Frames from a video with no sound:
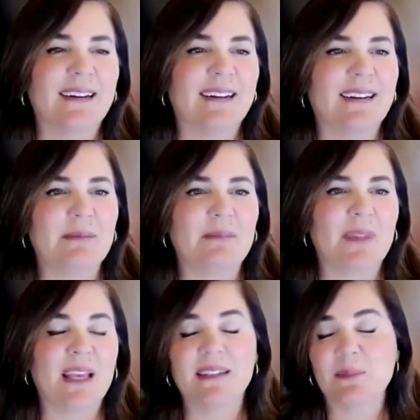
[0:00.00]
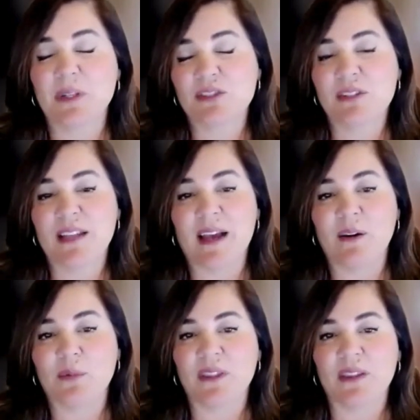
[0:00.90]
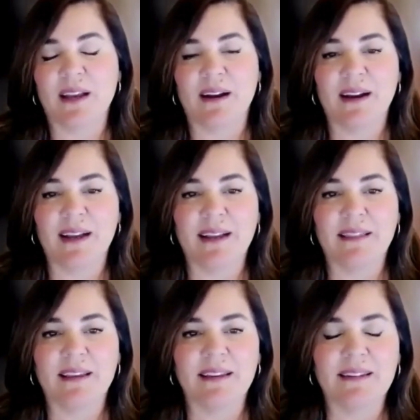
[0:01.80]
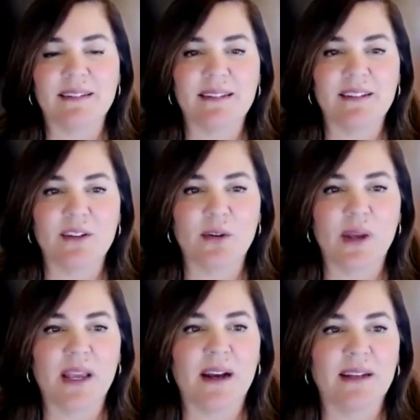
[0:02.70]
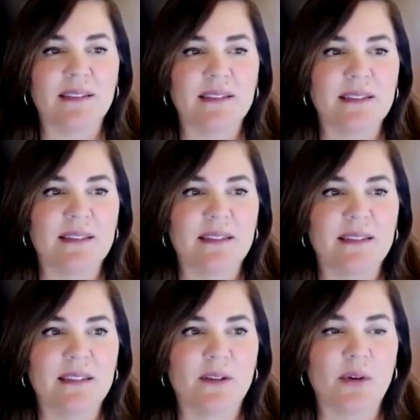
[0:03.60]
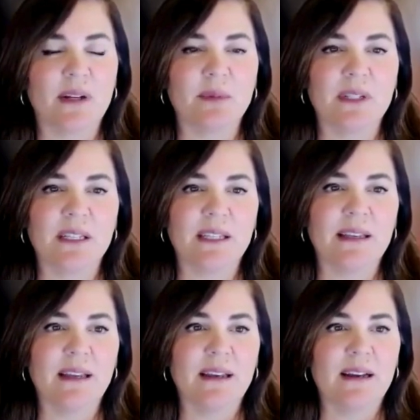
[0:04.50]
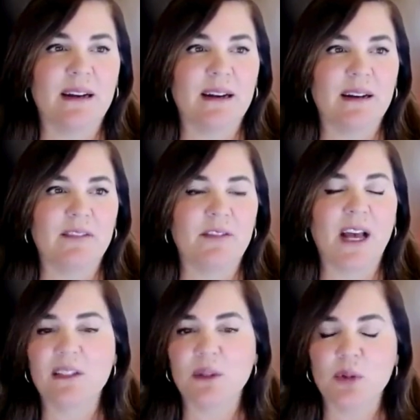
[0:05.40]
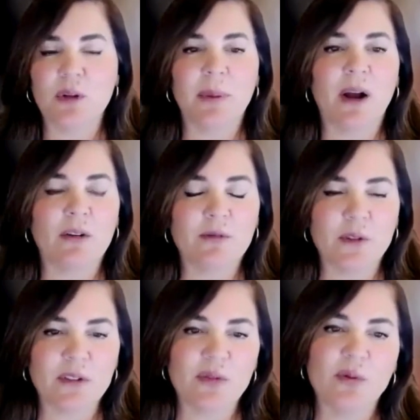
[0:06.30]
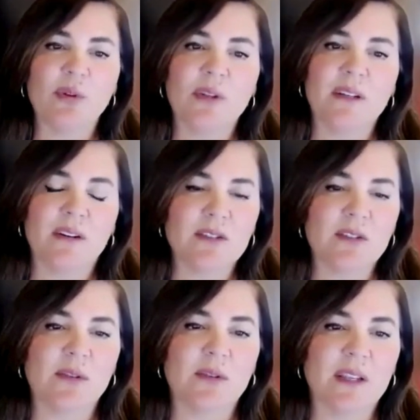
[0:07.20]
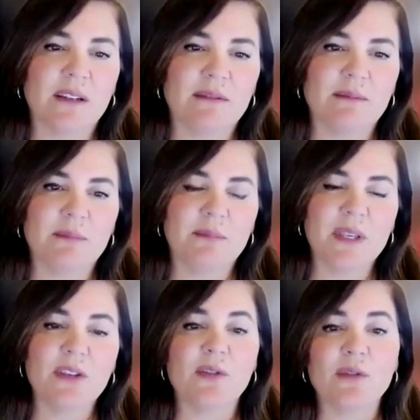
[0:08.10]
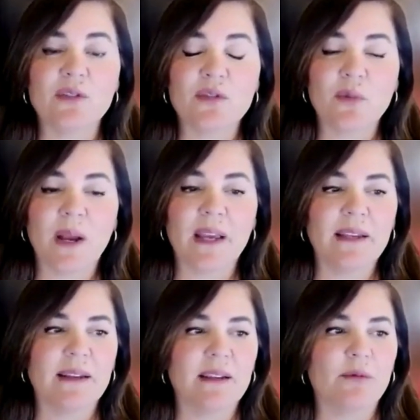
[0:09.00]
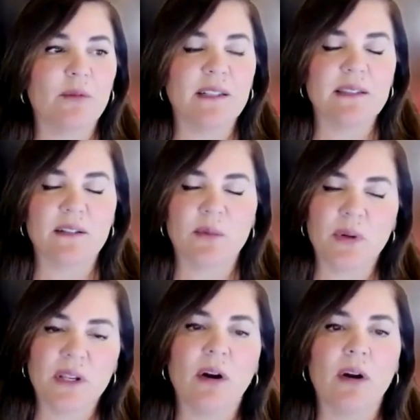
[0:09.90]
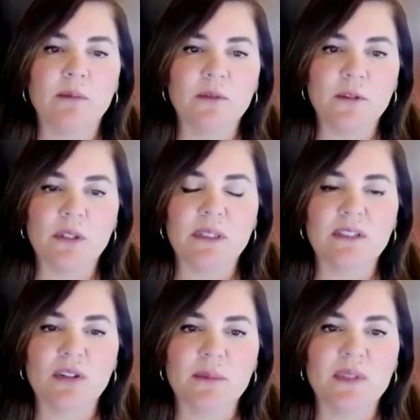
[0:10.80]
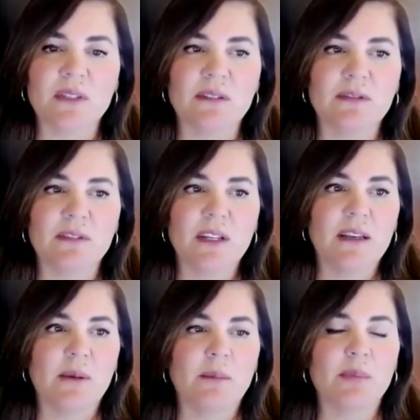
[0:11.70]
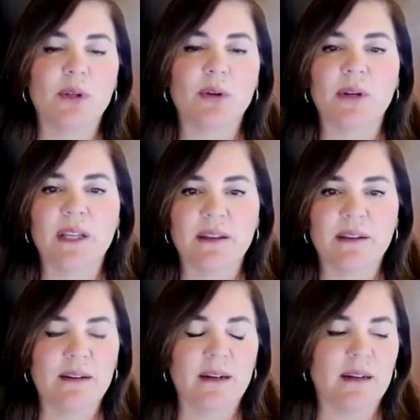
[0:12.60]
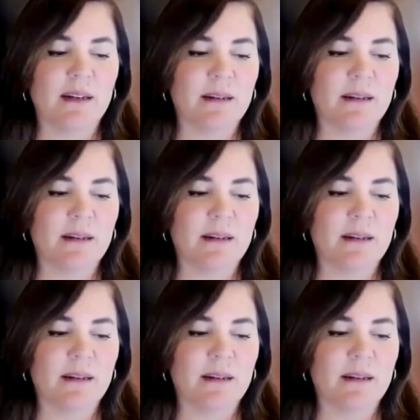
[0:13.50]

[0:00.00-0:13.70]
And especially now with AI, I think, AI is incredibly valuable and powerful tool, and also can be used, right, in ways that are pretty harmful in terms of blurring